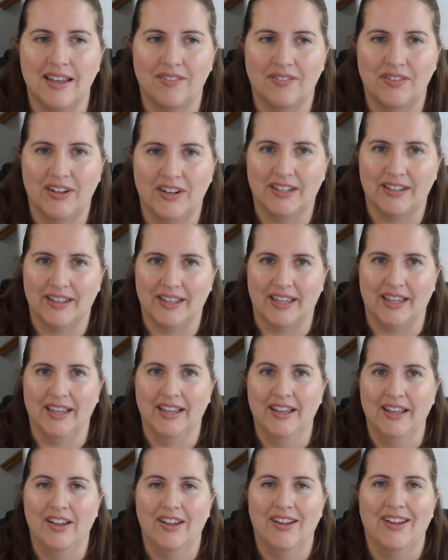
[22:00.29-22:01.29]

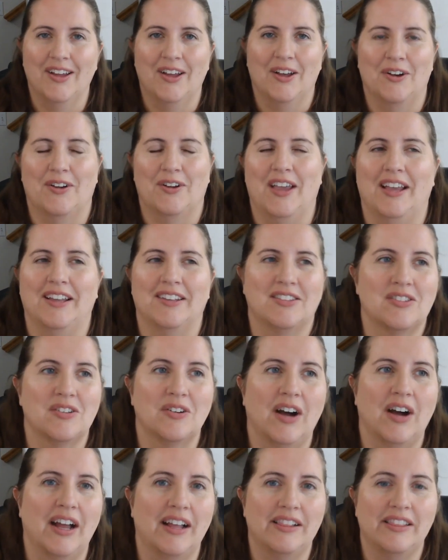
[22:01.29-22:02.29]
Definitely. Okay,
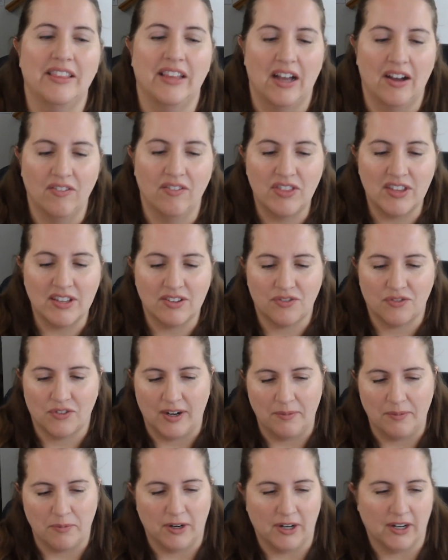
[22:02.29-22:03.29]
so I love this
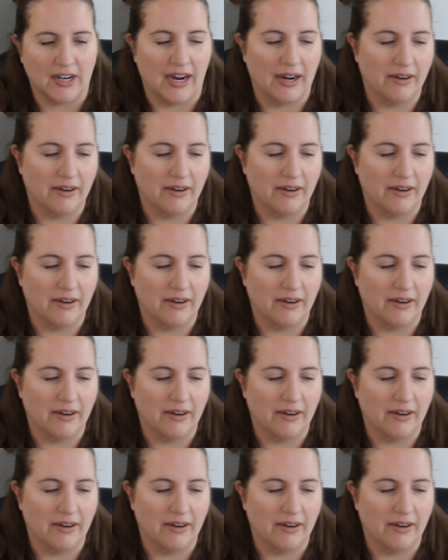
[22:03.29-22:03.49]
framework.